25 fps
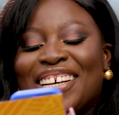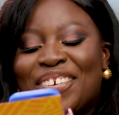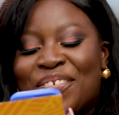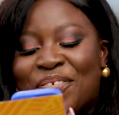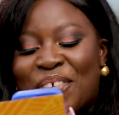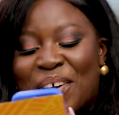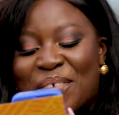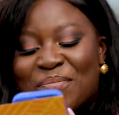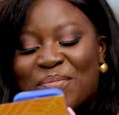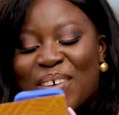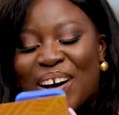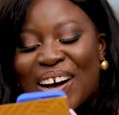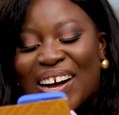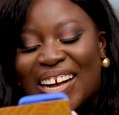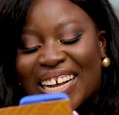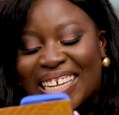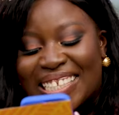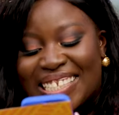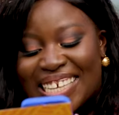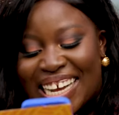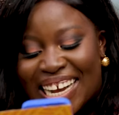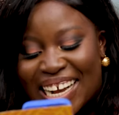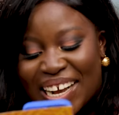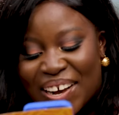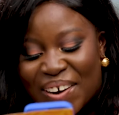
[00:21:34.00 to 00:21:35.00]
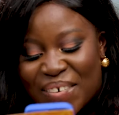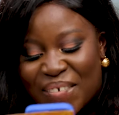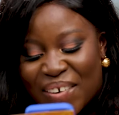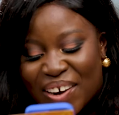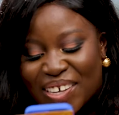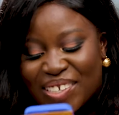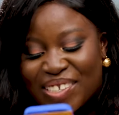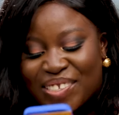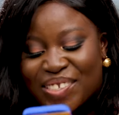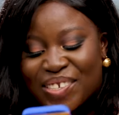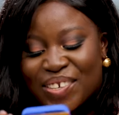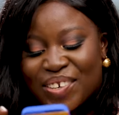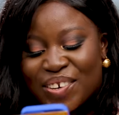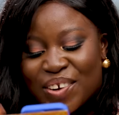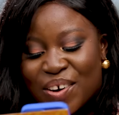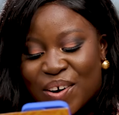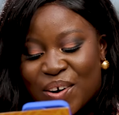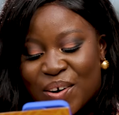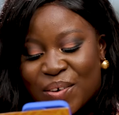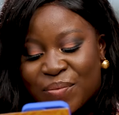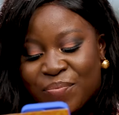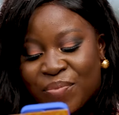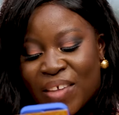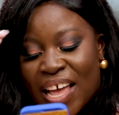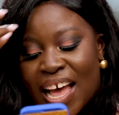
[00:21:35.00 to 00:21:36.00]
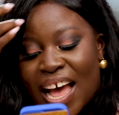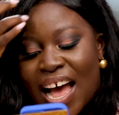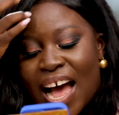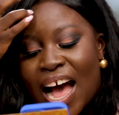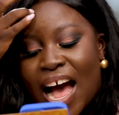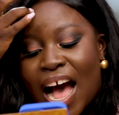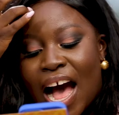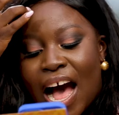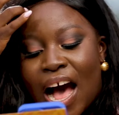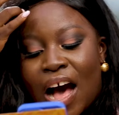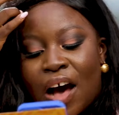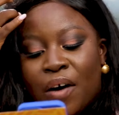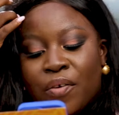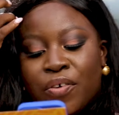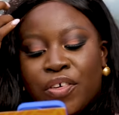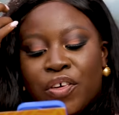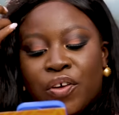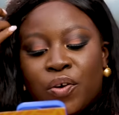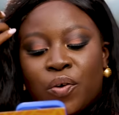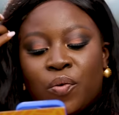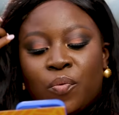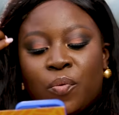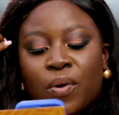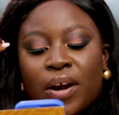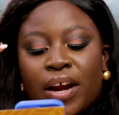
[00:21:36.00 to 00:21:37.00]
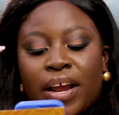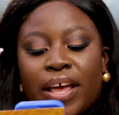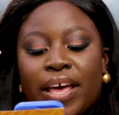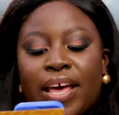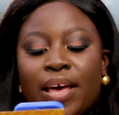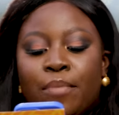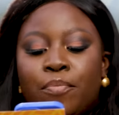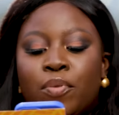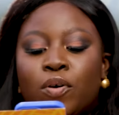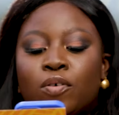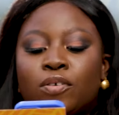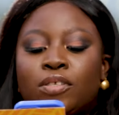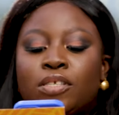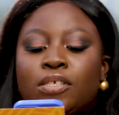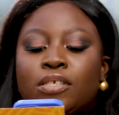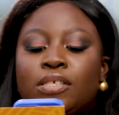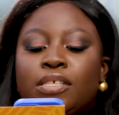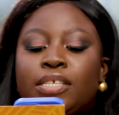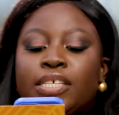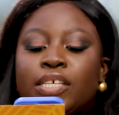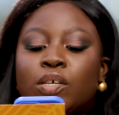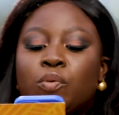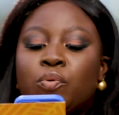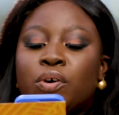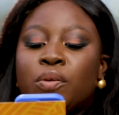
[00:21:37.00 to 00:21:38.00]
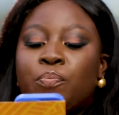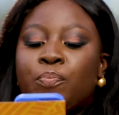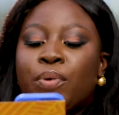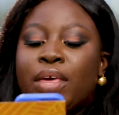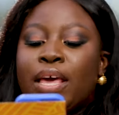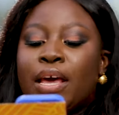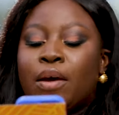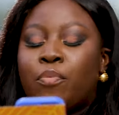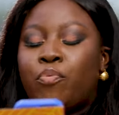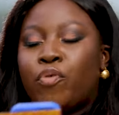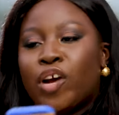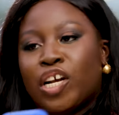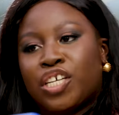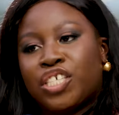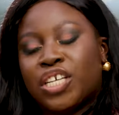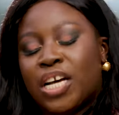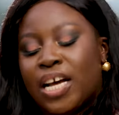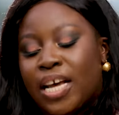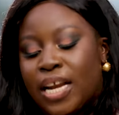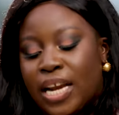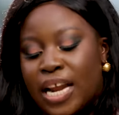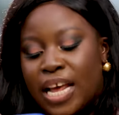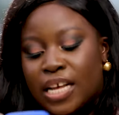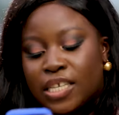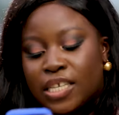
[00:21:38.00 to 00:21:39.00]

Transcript: from Bogota wants to know how you were able to deal with peer pressure in